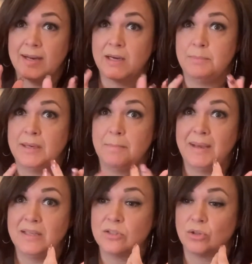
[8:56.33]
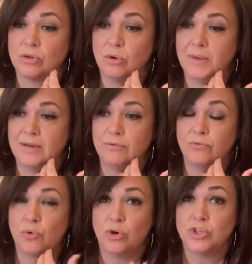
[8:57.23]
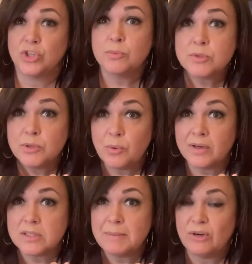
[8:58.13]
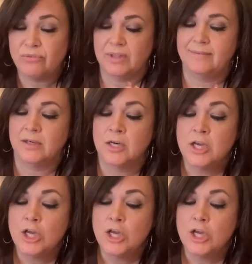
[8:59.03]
It can be a base to throw in for soups when you want a tomato flavor.